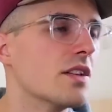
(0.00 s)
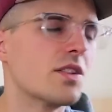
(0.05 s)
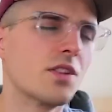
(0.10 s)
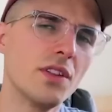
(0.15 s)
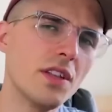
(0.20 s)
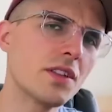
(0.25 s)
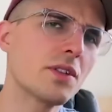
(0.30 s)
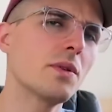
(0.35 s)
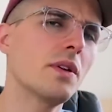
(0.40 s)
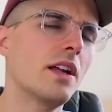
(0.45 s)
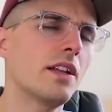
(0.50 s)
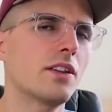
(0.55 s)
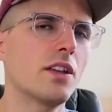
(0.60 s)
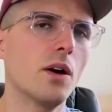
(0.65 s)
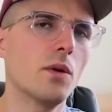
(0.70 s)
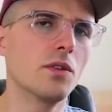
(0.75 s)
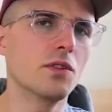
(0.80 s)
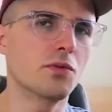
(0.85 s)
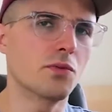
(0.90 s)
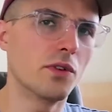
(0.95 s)
So this one I
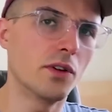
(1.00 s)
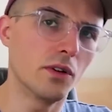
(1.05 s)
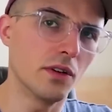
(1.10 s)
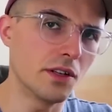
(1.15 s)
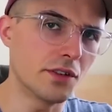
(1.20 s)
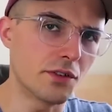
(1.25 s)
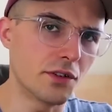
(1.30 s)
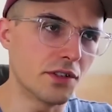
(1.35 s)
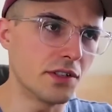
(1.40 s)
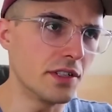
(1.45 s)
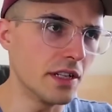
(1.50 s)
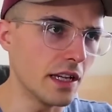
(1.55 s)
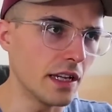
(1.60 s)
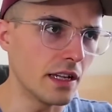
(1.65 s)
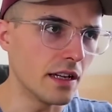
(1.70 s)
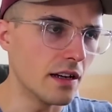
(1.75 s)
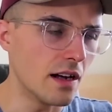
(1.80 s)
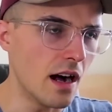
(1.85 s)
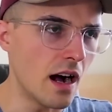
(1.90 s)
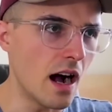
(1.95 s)
thought was real
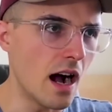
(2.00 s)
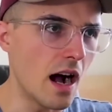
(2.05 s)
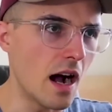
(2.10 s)
interesting.